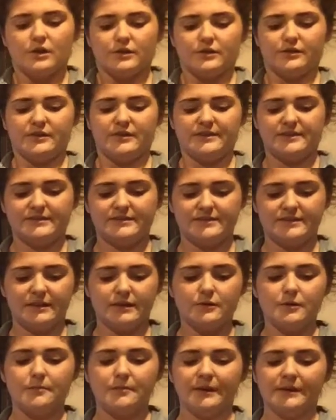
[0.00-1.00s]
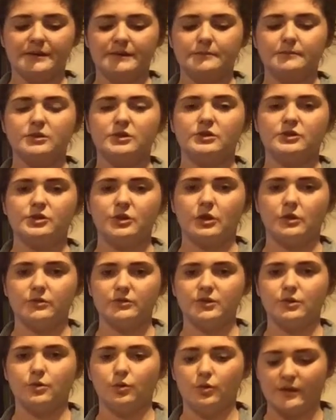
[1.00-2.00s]
The cerebellum controls
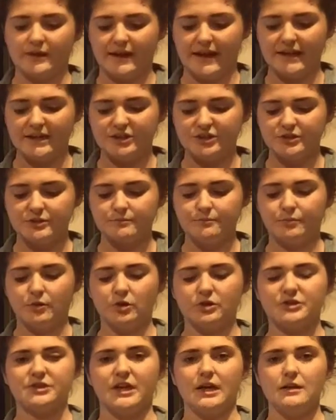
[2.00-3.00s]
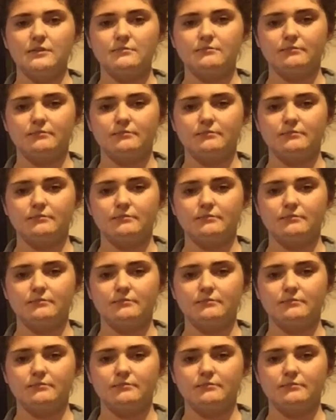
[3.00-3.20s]
coordination, posture,